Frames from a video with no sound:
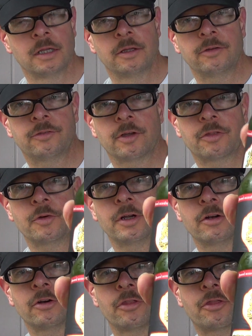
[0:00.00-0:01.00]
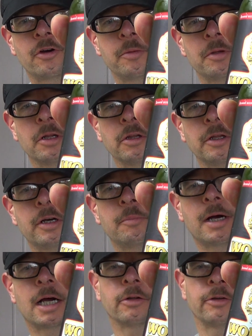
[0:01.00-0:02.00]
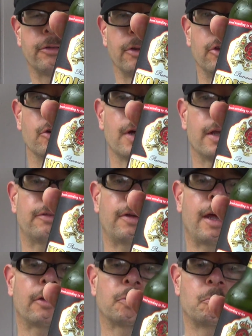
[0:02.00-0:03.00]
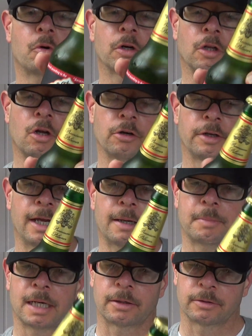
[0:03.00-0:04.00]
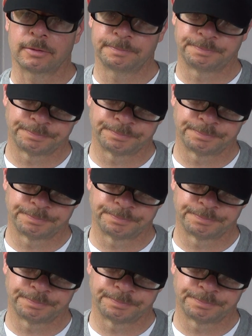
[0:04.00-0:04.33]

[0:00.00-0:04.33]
This is a 330 milliliter bottle. It's the U.S. export long neck bottle.